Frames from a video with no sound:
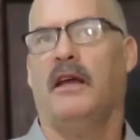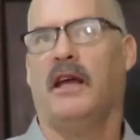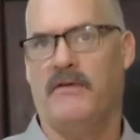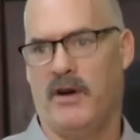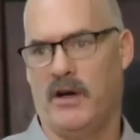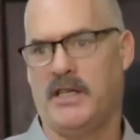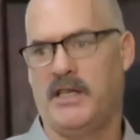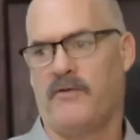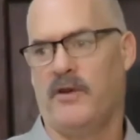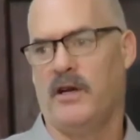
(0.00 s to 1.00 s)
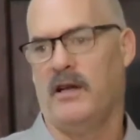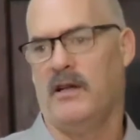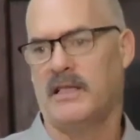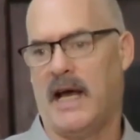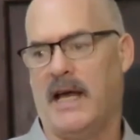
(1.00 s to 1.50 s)
and a very different
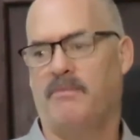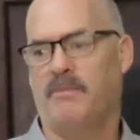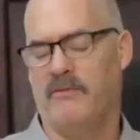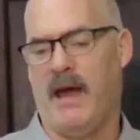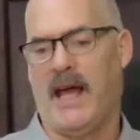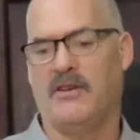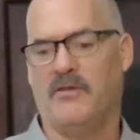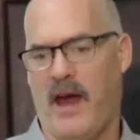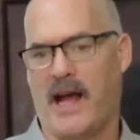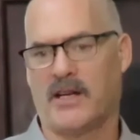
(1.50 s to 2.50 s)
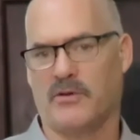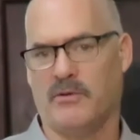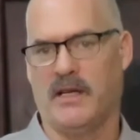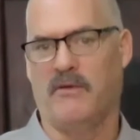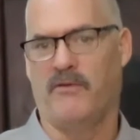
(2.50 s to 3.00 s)
type of
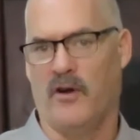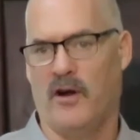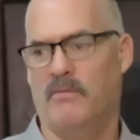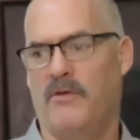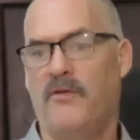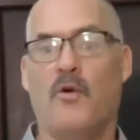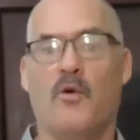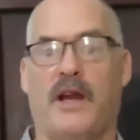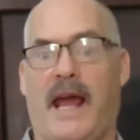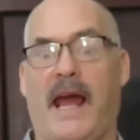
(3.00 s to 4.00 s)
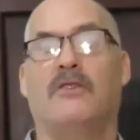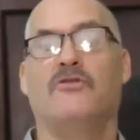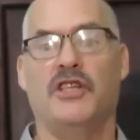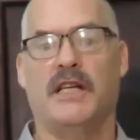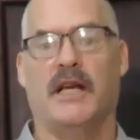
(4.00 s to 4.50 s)
manufacturing from Ford and
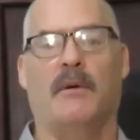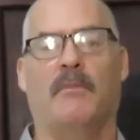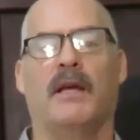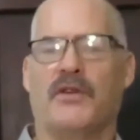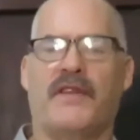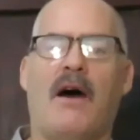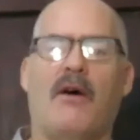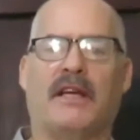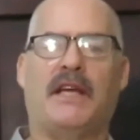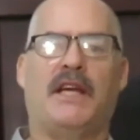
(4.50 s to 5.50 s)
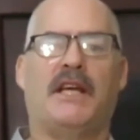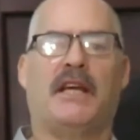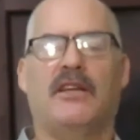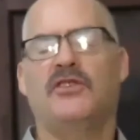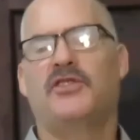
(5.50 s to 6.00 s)
GM. Without getting
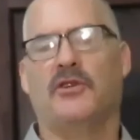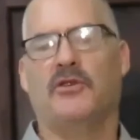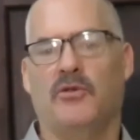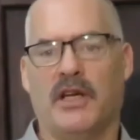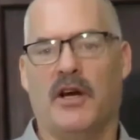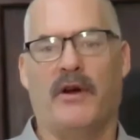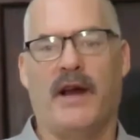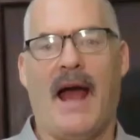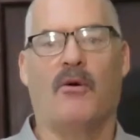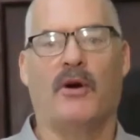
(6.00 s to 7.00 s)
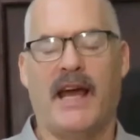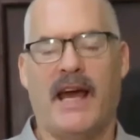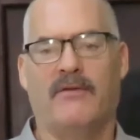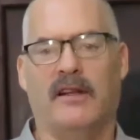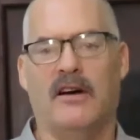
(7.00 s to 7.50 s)
into, you know, an
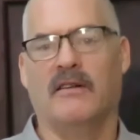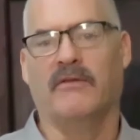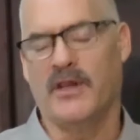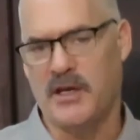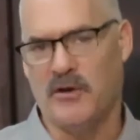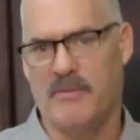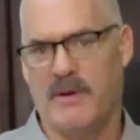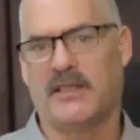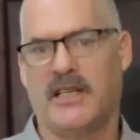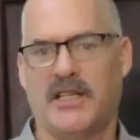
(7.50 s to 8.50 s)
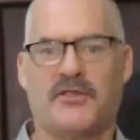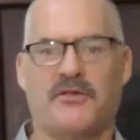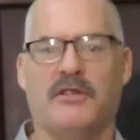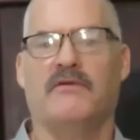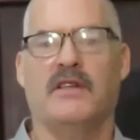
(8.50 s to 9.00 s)
hour-and-a-half long video about the
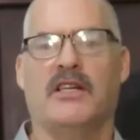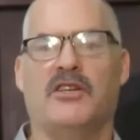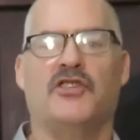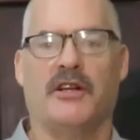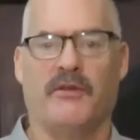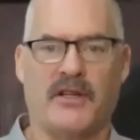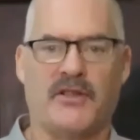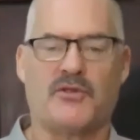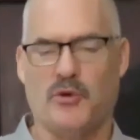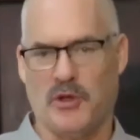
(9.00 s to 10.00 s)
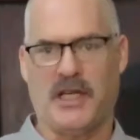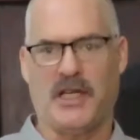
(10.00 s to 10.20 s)
history of the engineering school and the